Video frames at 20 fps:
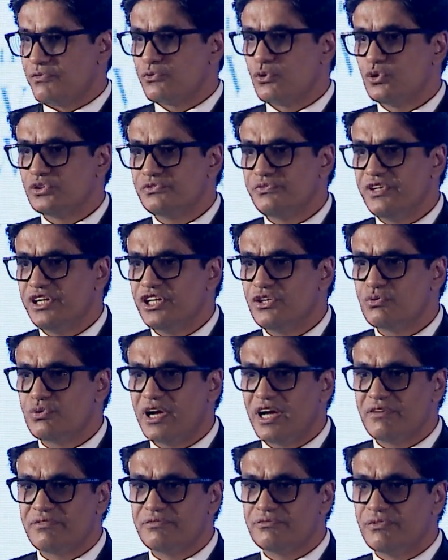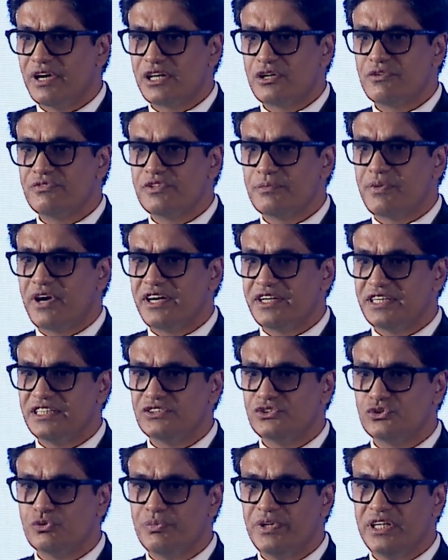course, we need to have one of the parties
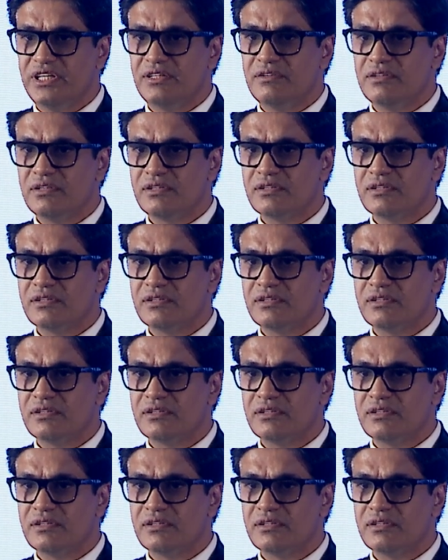to be